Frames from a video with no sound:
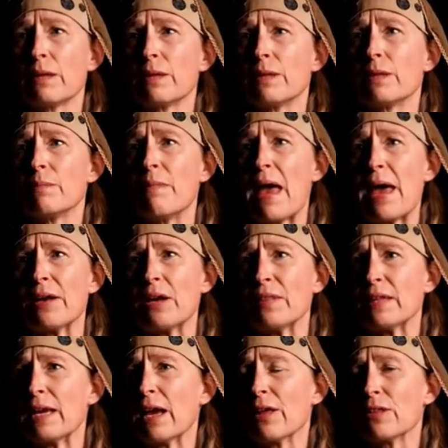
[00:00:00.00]
The man on
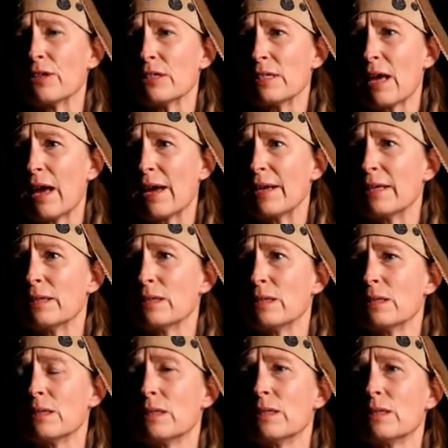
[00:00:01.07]
the other side
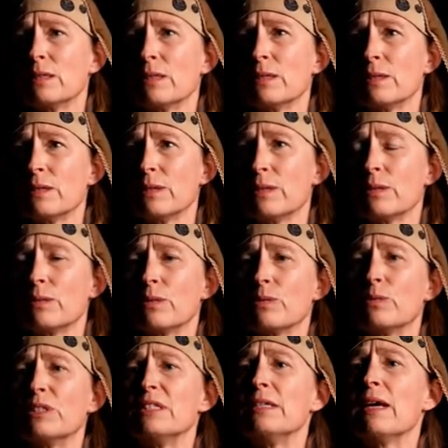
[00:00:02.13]

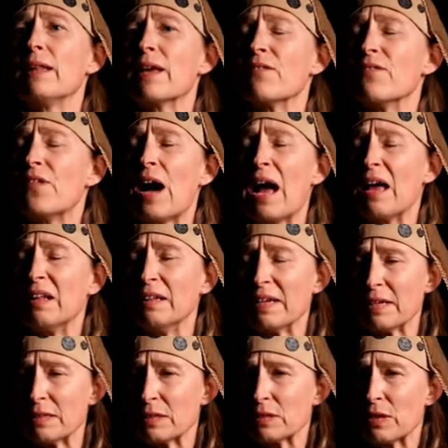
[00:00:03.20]
was yelling vile
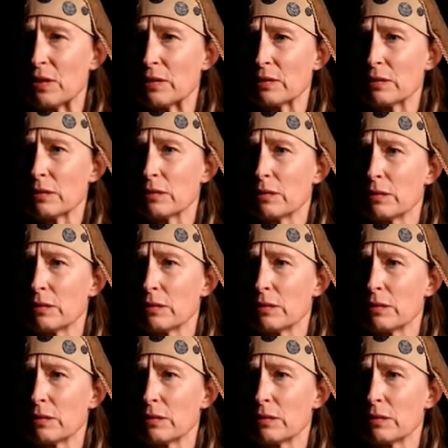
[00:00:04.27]
insults.